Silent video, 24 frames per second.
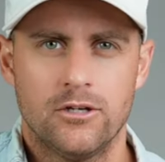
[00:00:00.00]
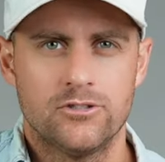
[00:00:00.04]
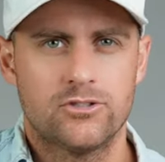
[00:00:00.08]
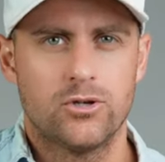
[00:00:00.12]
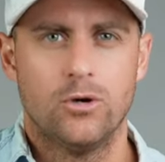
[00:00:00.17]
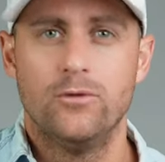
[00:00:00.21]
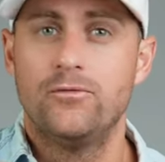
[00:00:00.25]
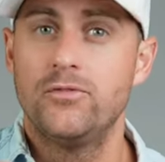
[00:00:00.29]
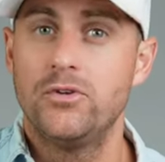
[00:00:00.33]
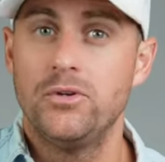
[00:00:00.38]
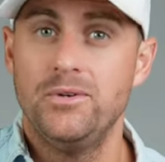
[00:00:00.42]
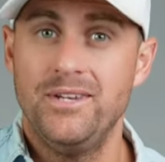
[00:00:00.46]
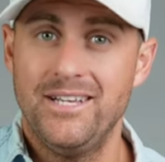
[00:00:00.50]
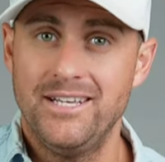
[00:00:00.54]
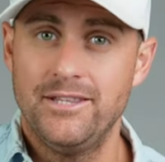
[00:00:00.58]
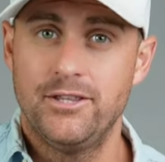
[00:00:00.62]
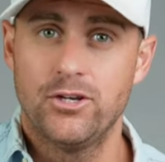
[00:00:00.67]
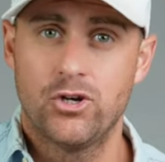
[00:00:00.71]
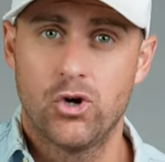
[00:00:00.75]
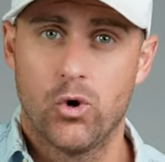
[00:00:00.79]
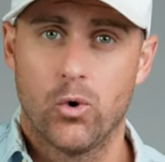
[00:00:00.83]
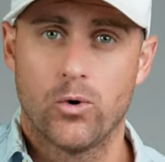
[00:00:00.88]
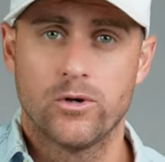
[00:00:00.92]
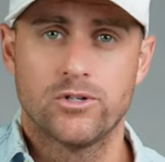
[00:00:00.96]
So if you need
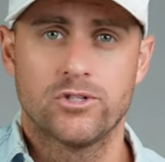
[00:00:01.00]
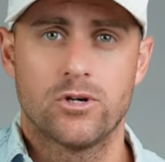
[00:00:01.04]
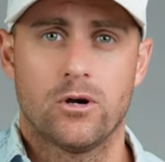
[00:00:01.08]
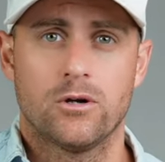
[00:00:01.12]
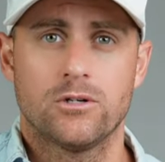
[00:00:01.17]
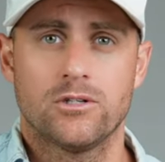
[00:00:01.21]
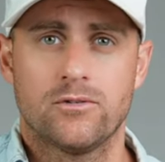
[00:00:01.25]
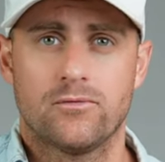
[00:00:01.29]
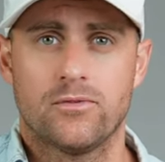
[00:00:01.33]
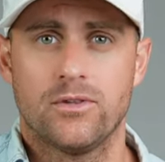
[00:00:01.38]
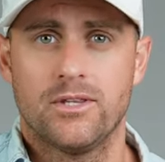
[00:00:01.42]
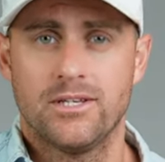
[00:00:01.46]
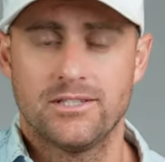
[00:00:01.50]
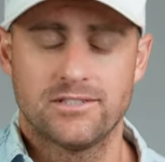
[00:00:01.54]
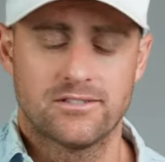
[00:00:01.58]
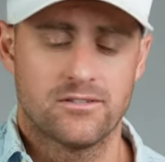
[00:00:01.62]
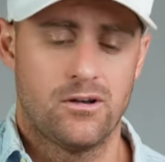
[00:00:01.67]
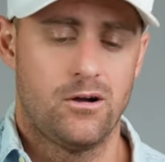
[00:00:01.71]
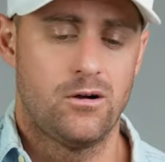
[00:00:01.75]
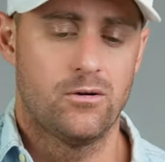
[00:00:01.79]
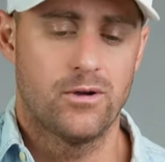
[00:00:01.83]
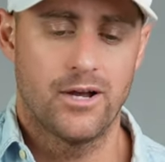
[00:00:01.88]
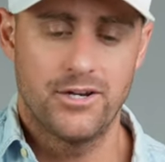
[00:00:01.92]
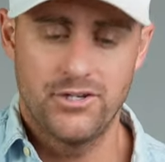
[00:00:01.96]
the chord charts for this
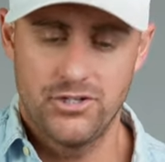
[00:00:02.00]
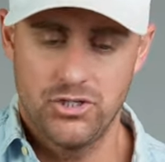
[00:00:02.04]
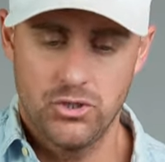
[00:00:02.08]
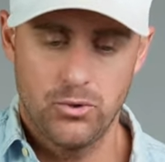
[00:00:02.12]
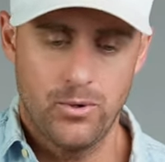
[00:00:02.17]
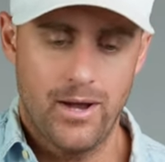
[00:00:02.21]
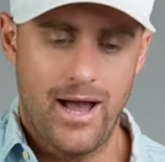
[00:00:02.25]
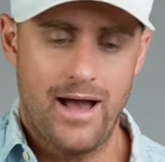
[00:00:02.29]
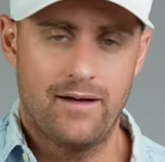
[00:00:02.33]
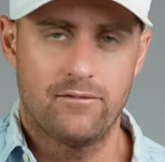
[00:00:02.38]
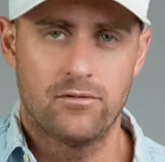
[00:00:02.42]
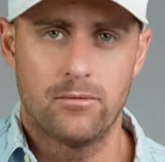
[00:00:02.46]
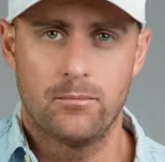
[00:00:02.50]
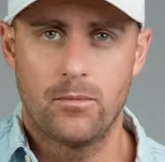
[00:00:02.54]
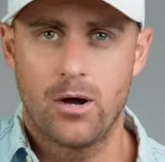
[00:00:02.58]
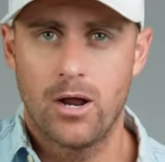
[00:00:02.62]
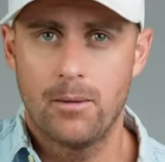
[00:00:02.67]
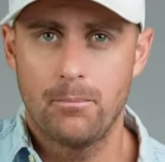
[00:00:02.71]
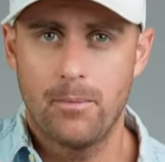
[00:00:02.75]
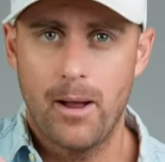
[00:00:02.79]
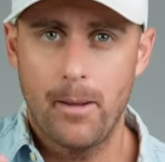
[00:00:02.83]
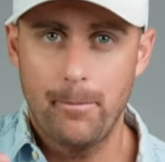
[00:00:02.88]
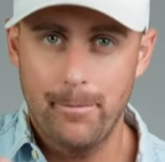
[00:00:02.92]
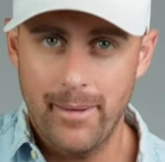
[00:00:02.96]
song, I do have them
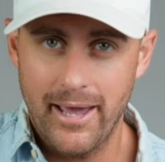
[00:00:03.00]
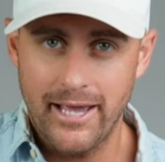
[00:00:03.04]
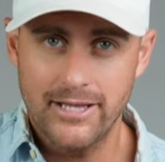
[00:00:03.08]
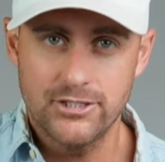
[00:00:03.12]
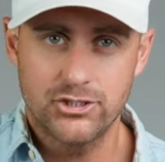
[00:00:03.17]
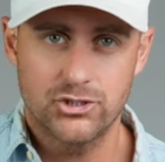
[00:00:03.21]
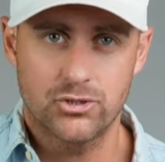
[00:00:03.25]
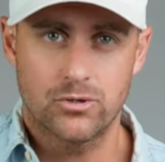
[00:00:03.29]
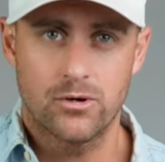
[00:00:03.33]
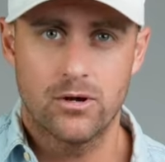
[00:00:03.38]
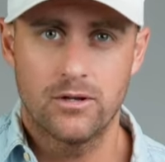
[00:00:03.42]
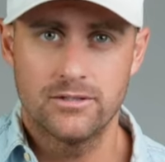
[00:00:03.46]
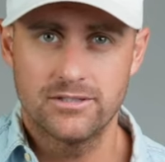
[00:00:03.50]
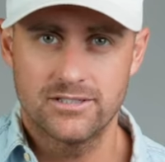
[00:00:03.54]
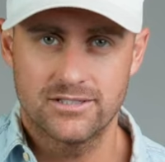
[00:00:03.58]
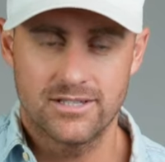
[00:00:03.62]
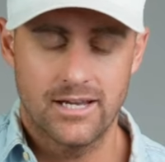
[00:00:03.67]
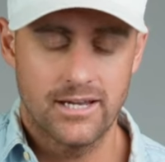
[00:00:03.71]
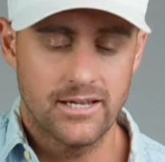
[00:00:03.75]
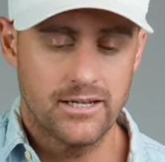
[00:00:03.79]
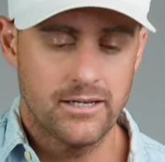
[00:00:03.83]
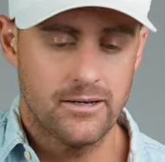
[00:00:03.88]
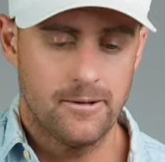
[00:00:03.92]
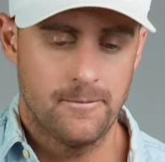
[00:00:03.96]
on my Patreon
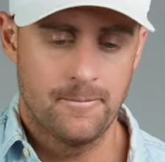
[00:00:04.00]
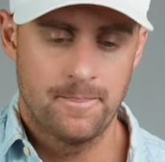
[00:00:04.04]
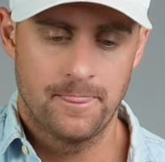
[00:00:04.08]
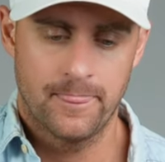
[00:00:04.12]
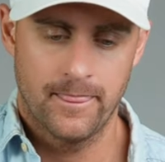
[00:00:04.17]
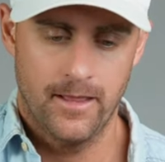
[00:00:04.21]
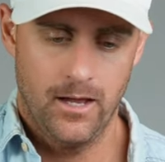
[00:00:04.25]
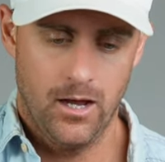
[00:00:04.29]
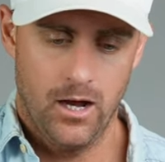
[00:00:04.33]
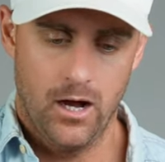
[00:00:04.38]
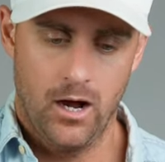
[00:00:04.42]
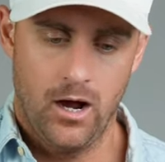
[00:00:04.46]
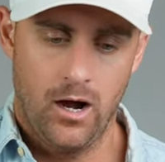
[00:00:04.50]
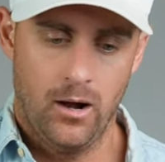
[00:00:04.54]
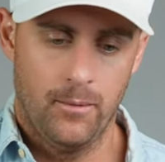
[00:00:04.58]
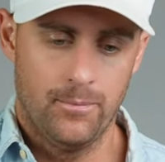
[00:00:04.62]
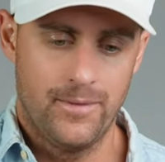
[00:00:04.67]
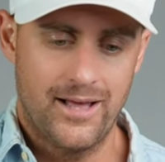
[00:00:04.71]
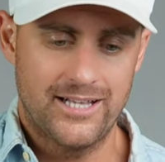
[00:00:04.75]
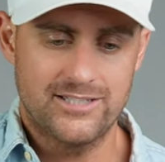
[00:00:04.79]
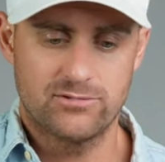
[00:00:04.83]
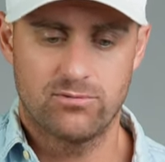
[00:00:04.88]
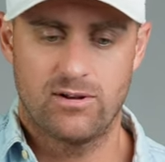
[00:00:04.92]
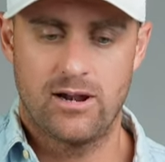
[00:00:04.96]
site. Um,
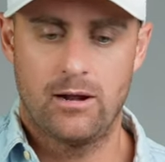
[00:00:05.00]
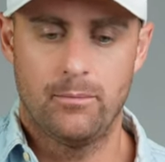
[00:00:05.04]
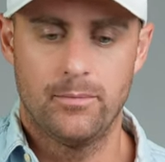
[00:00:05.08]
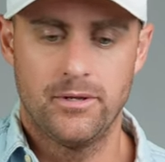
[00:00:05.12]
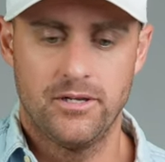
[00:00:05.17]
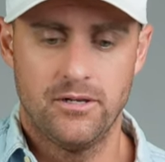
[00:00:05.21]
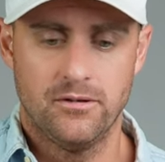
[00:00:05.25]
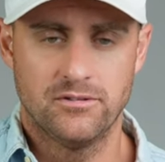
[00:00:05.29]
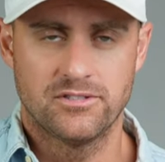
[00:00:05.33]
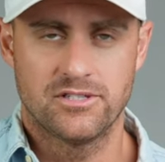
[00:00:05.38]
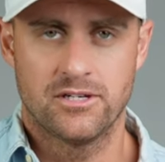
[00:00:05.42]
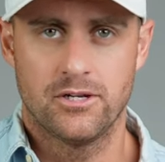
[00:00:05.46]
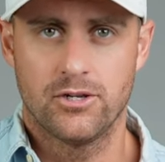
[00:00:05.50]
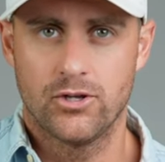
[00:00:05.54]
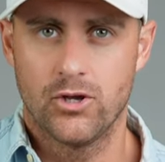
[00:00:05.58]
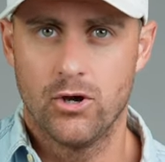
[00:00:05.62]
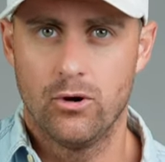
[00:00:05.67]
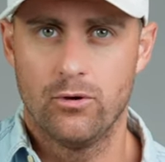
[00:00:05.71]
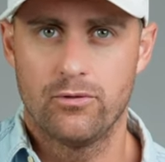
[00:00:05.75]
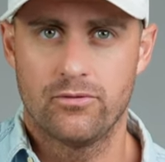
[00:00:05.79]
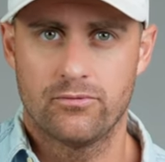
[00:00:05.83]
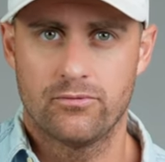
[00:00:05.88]
that's what I'll be using to go